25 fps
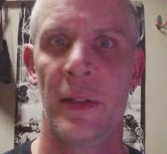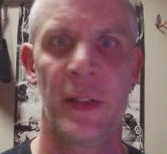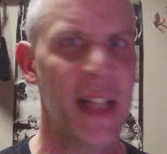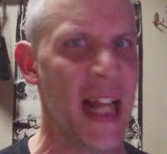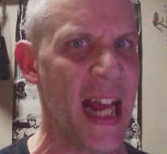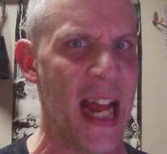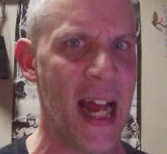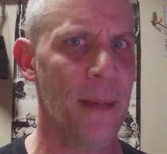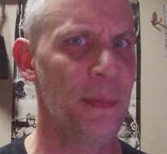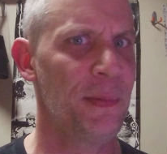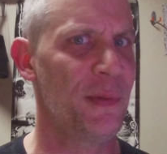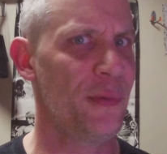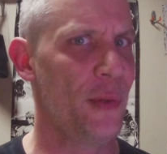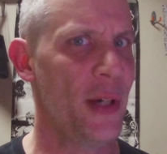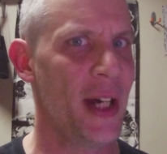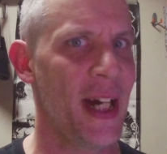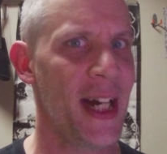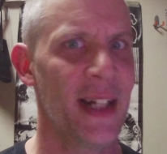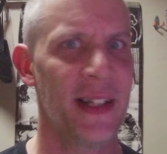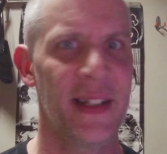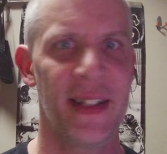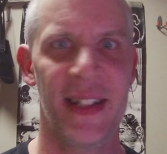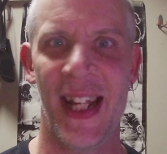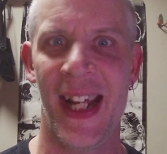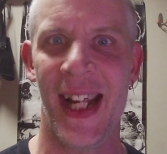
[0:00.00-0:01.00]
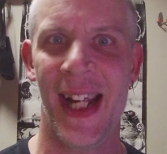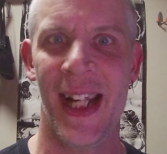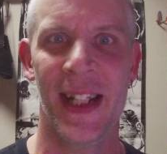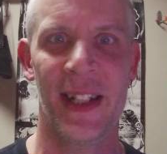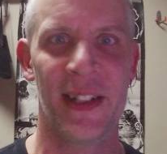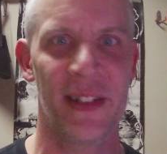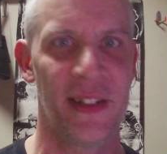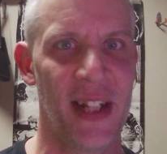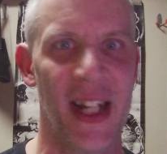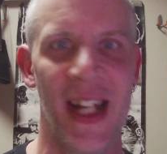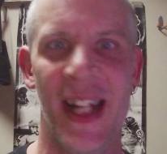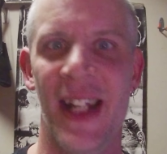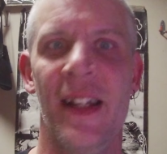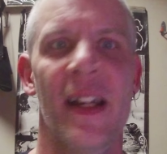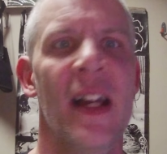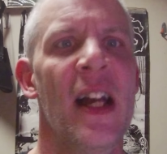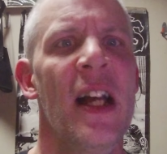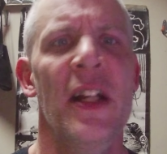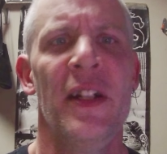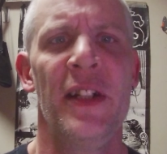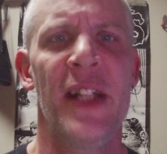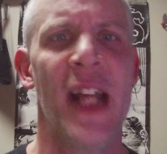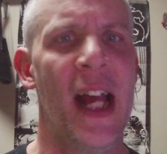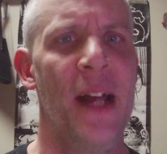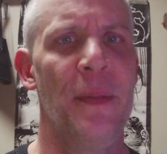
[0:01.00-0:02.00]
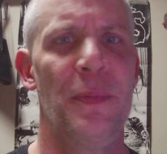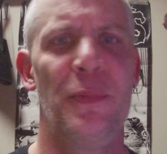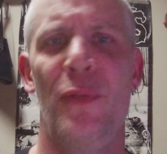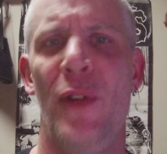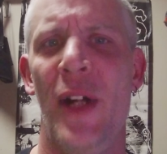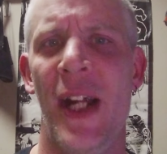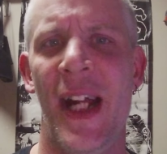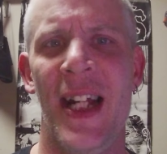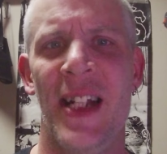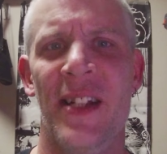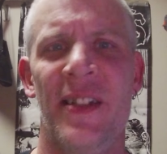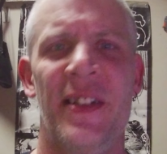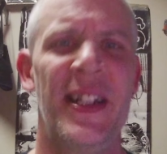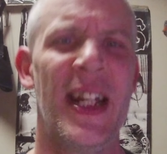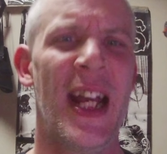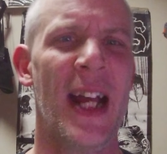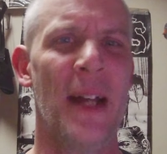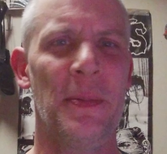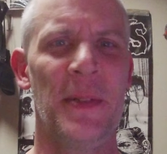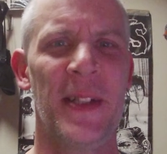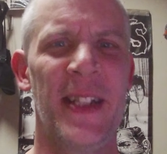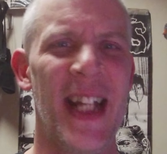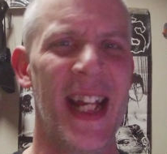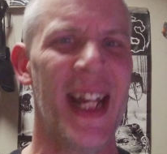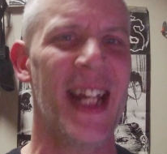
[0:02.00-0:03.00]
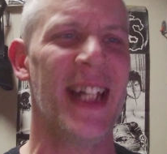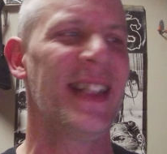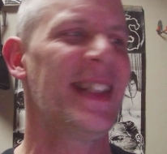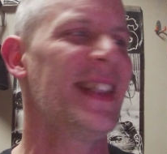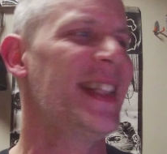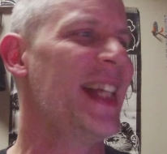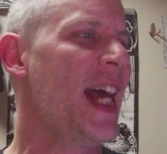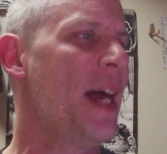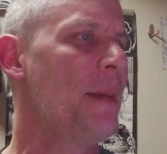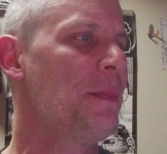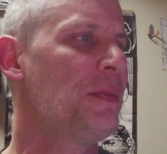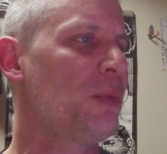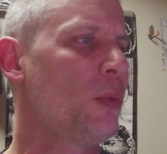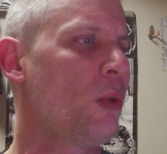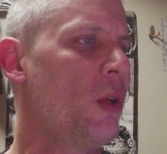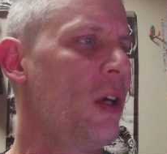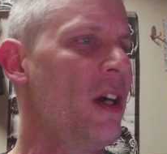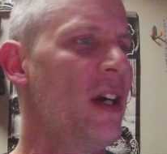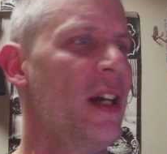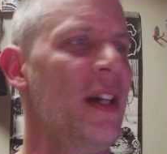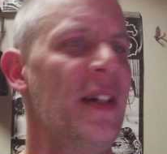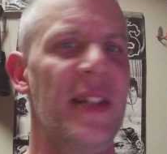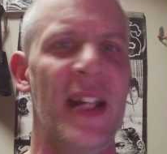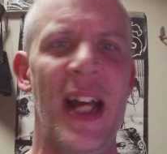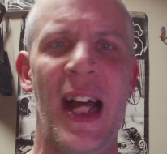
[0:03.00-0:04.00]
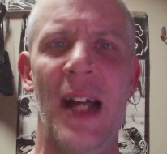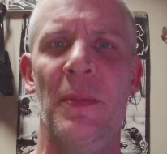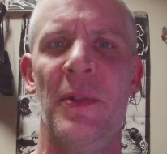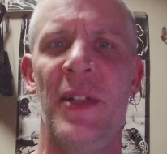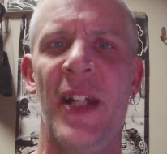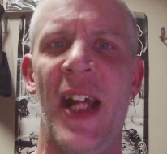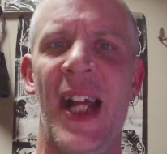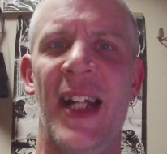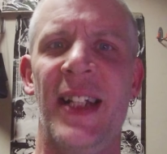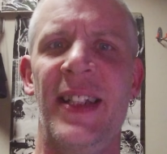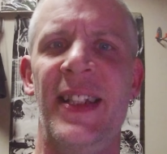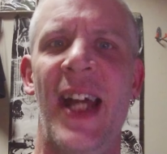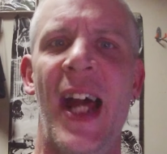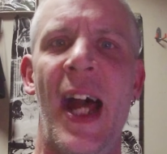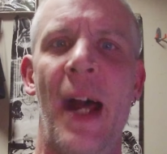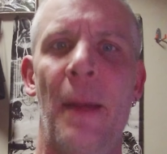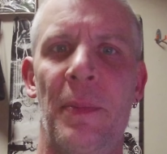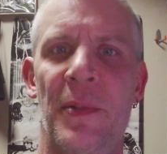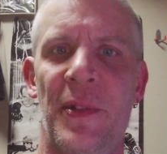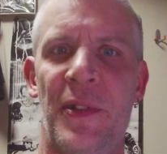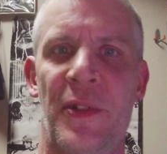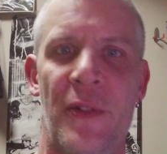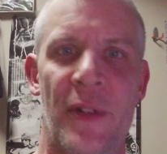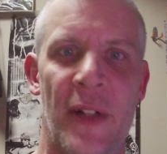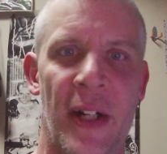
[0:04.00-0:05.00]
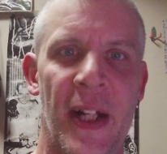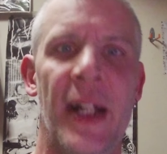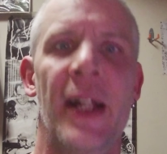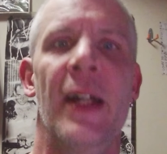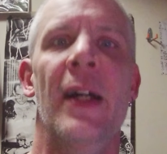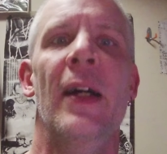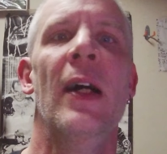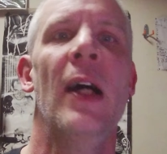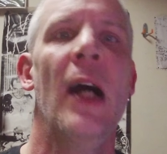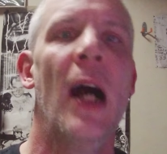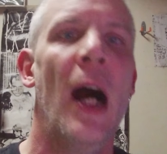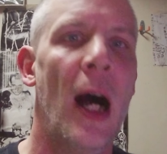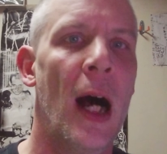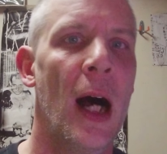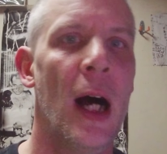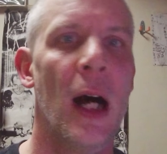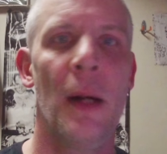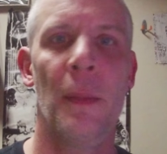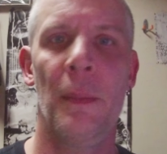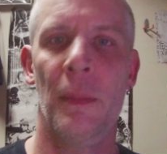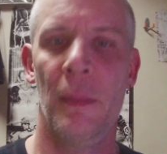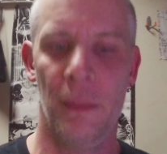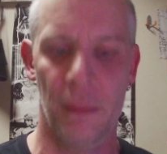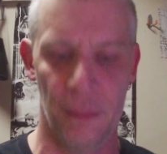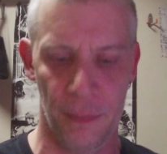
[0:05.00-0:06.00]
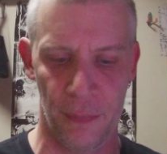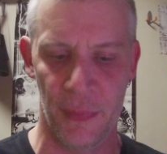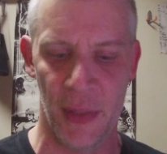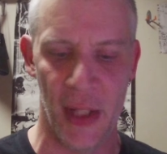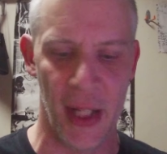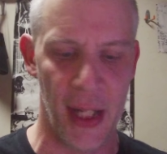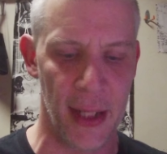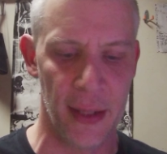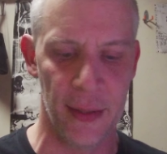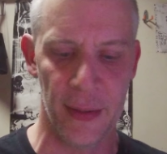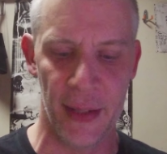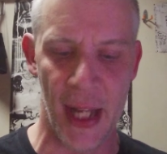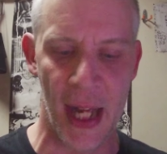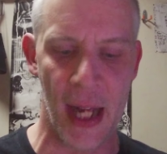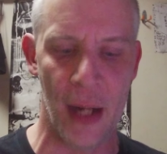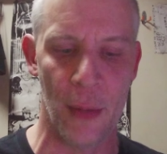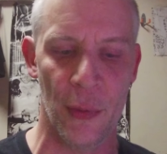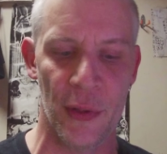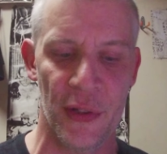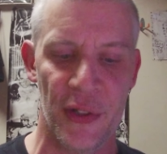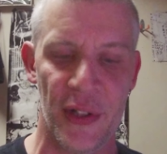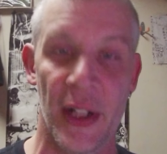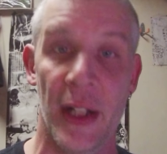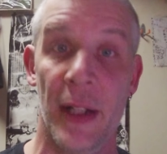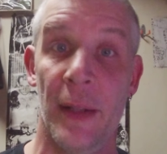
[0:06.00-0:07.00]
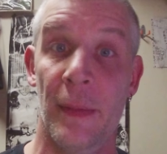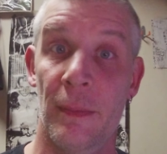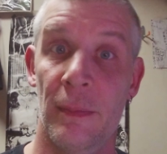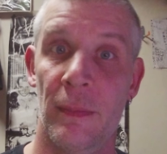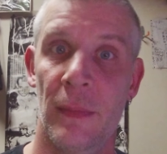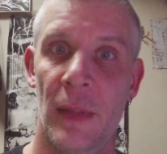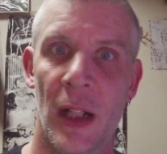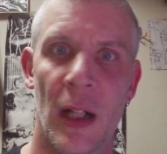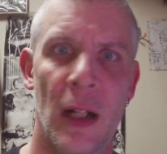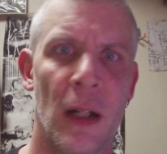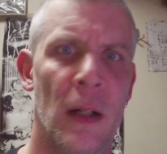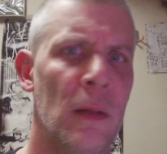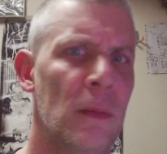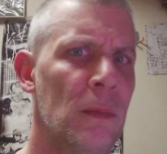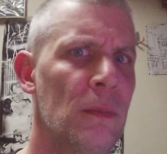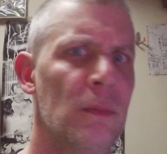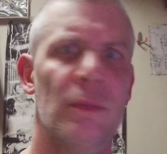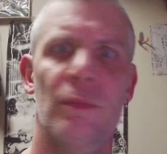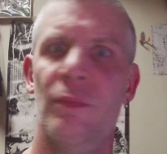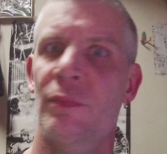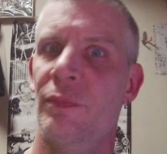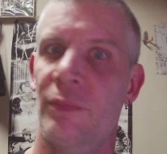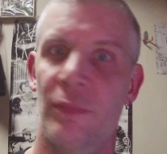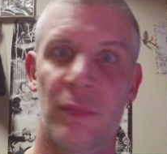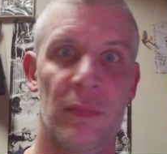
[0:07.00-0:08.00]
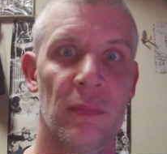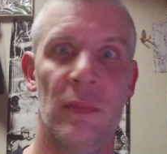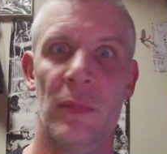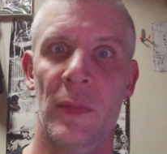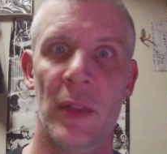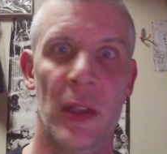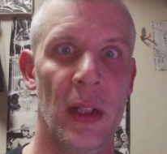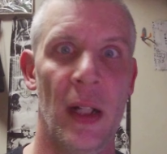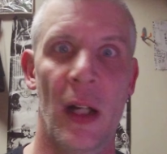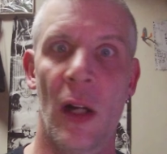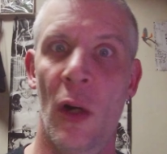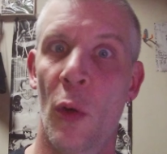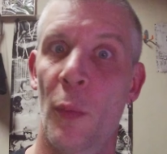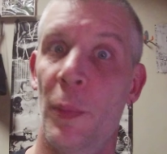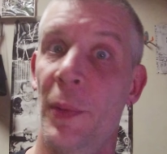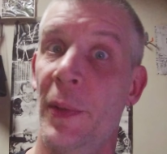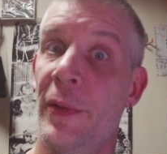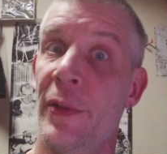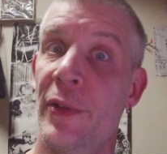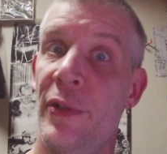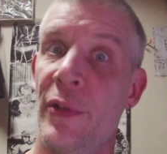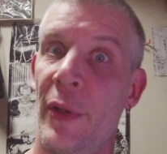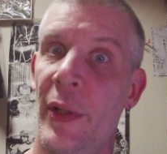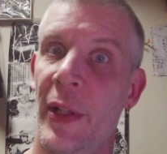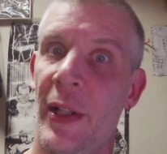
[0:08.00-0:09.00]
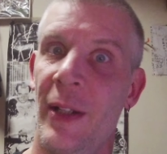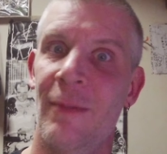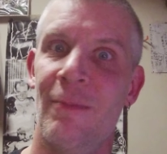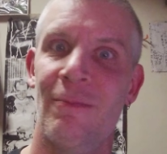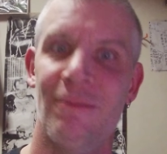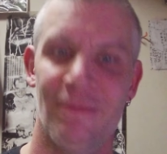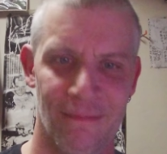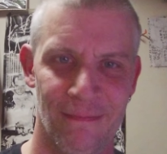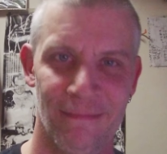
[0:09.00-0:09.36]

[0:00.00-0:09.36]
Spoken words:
Taps, rants, takes, taps, rants, taps, takes, taps, words. I'm Jack Tapestry, and that was it. Hope you enjoyed it.